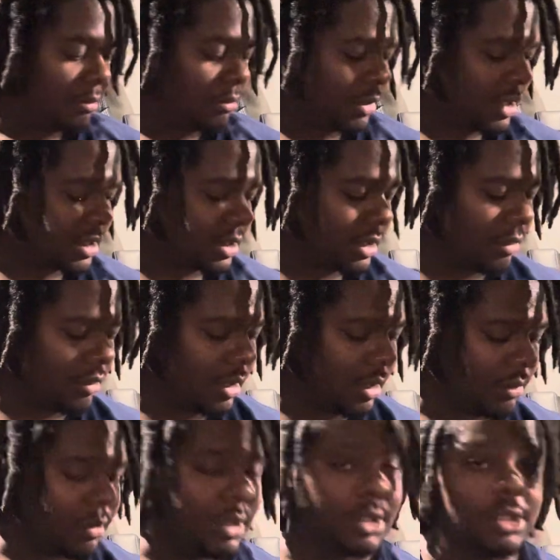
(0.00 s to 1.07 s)
That's not what I
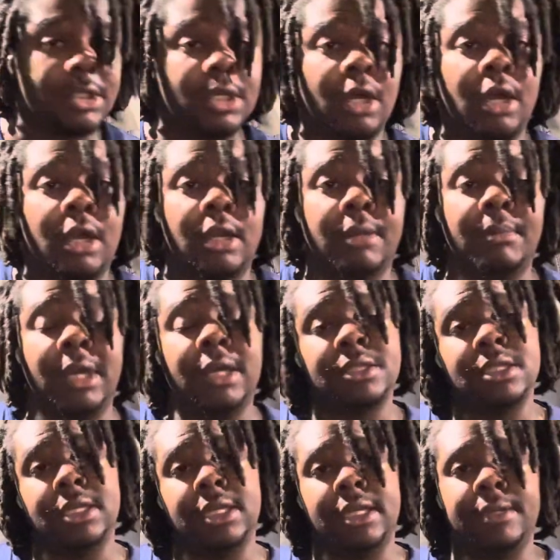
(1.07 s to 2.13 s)
wanted to talk about
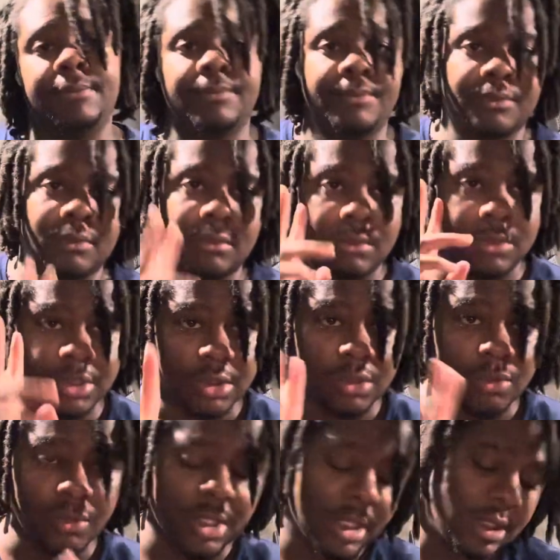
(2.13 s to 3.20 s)
today. There's
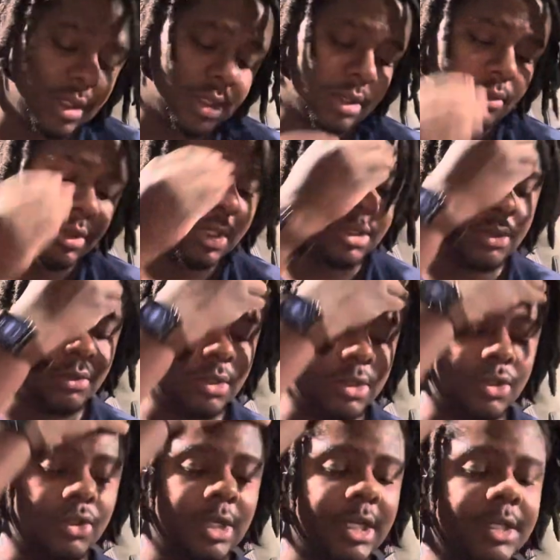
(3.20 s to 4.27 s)
two things I wanted to
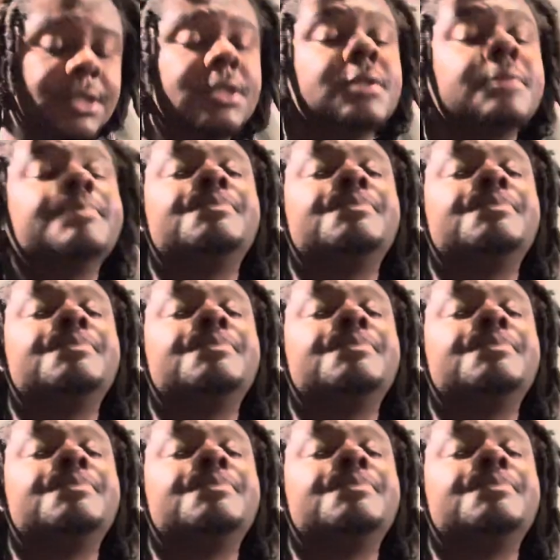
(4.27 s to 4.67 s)
address.